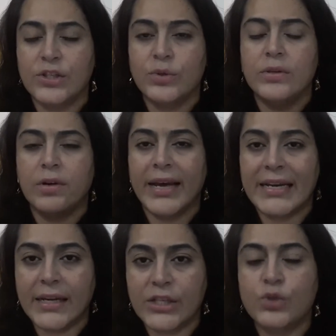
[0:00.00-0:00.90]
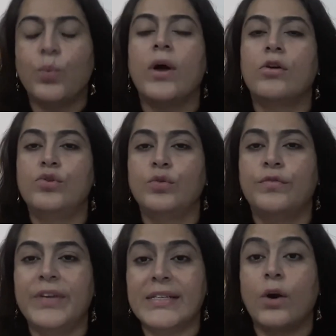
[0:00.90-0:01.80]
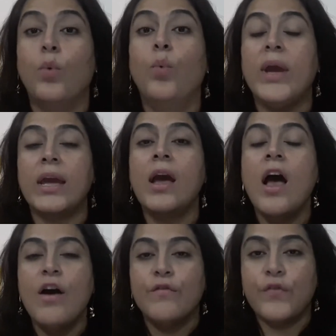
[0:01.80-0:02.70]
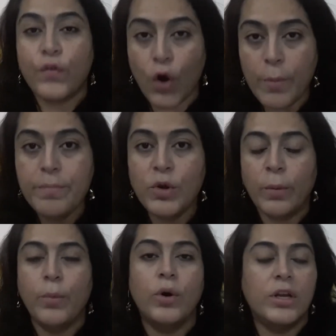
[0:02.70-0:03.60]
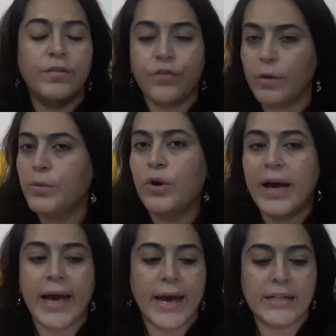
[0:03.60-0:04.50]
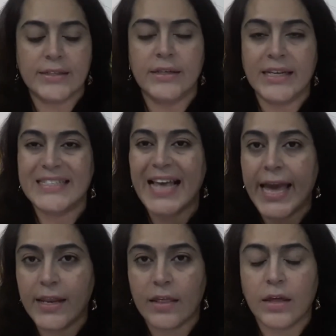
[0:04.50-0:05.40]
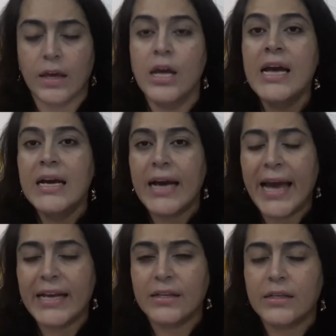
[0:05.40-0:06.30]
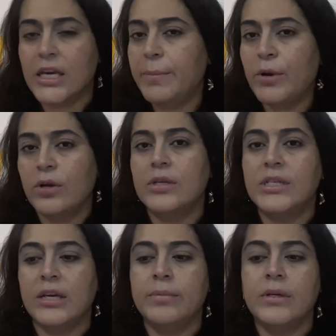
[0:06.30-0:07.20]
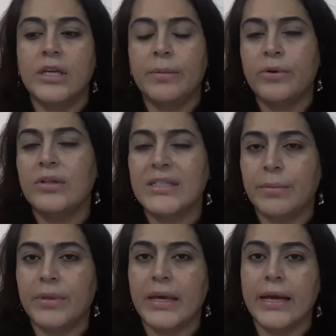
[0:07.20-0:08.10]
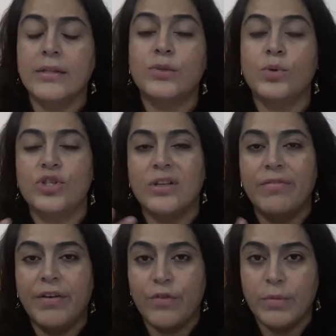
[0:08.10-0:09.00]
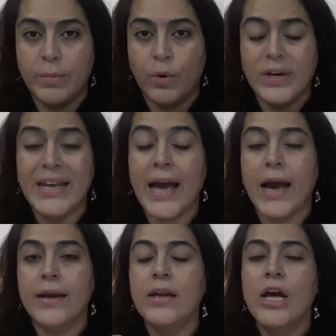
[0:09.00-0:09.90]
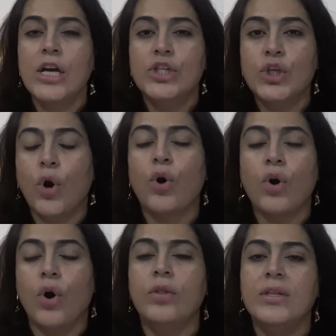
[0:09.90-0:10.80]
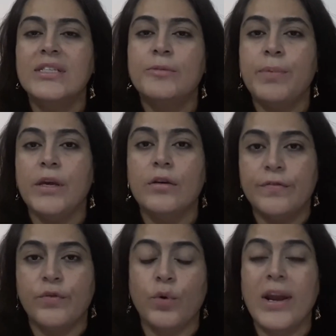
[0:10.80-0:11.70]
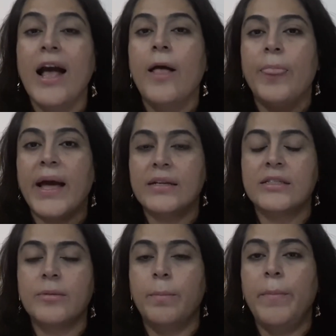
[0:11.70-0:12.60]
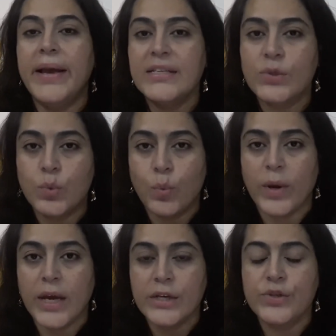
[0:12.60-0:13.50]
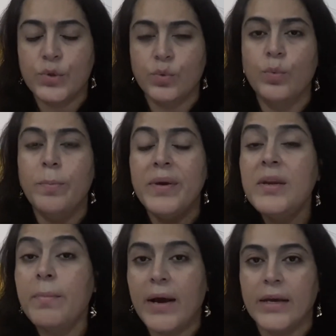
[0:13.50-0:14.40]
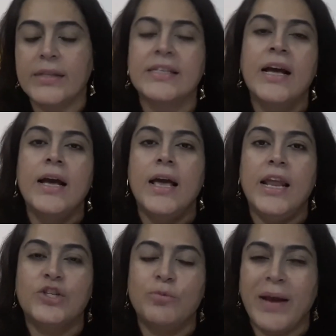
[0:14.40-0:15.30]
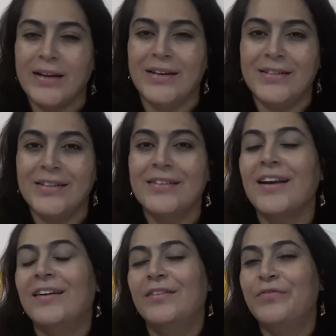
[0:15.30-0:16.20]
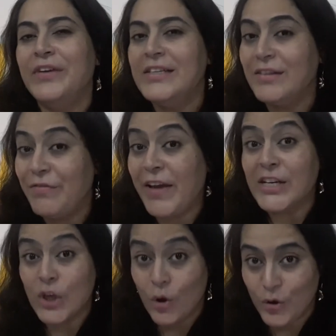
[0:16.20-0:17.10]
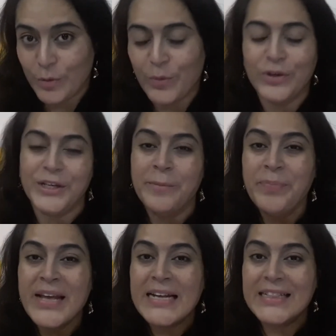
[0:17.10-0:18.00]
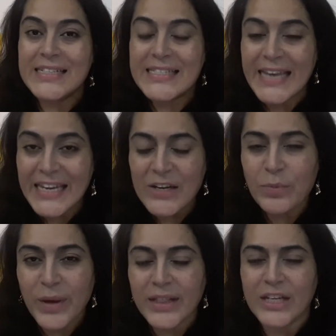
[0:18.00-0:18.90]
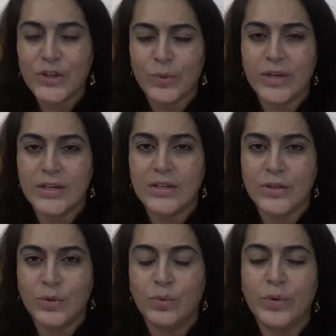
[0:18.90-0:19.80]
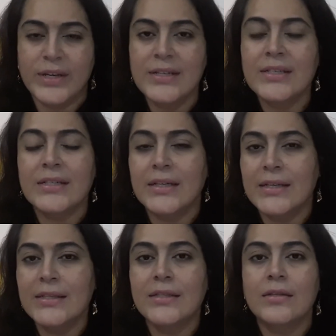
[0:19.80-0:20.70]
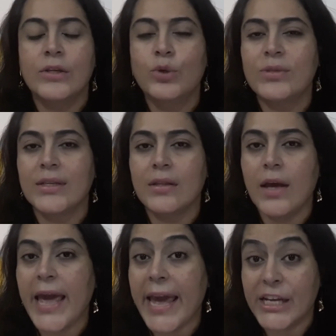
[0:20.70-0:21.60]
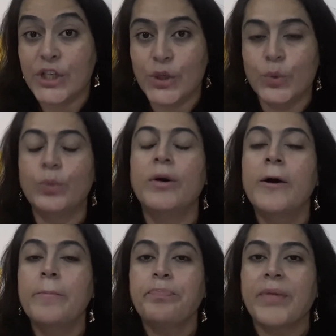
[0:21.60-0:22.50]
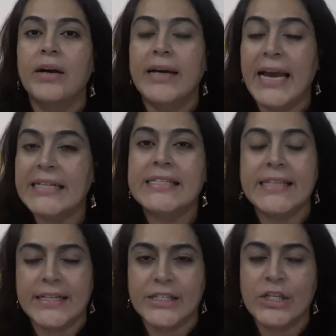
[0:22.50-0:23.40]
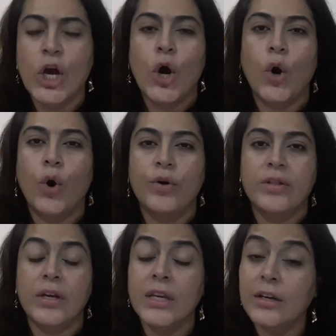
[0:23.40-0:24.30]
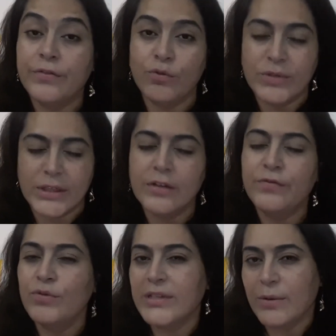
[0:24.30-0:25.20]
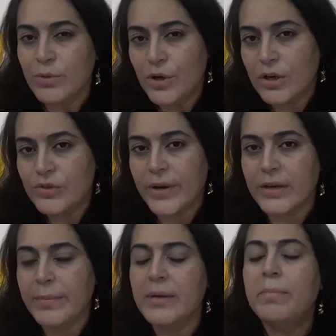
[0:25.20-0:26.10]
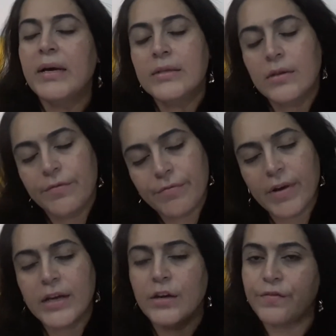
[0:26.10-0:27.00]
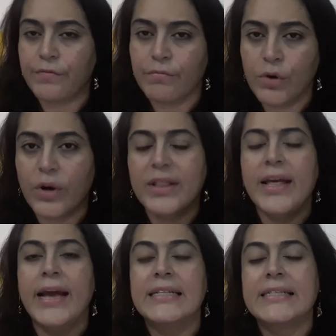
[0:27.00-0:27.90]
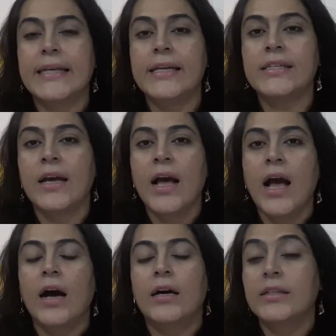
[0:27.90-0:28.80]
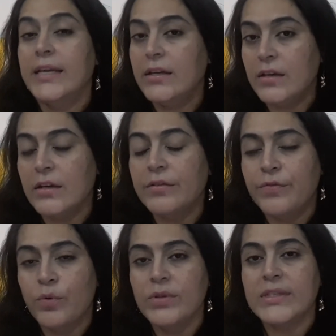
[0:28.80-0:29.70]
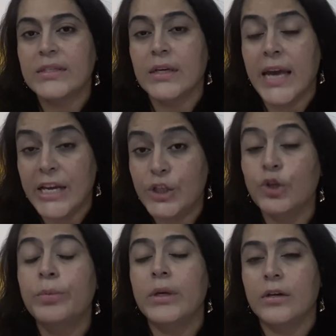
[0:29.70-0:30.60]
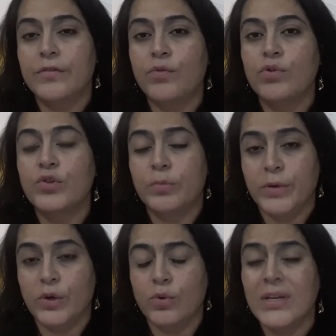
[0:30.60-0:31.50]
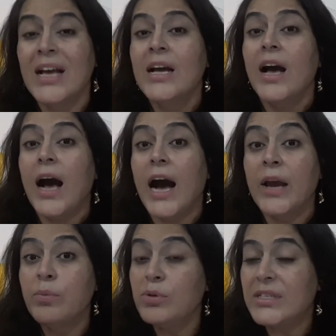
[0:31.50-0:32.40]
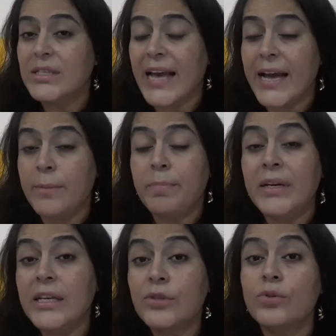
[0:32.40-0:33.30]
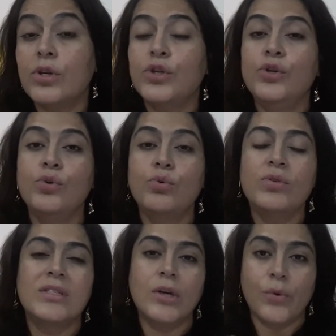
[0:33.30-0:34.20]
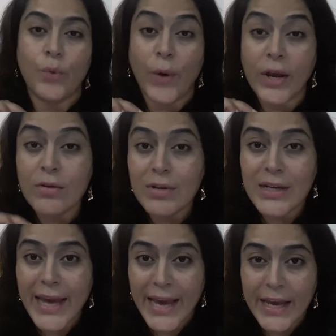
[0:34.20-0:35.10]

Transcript: So at least 1 or 2 feet away from your body, from your hands, knees, anything. Keep it on a table, keep it on something else which is away from the body, and talk on the speaker phone. That is the best way to minimize electromagnetic field effect on your body. The second way that you can do it is using the air tube headsets or the earphones. Earphones I would not recommend, but fine, if not the headset, then earphones, air tube earphones would be good. I would, and please do not use the regular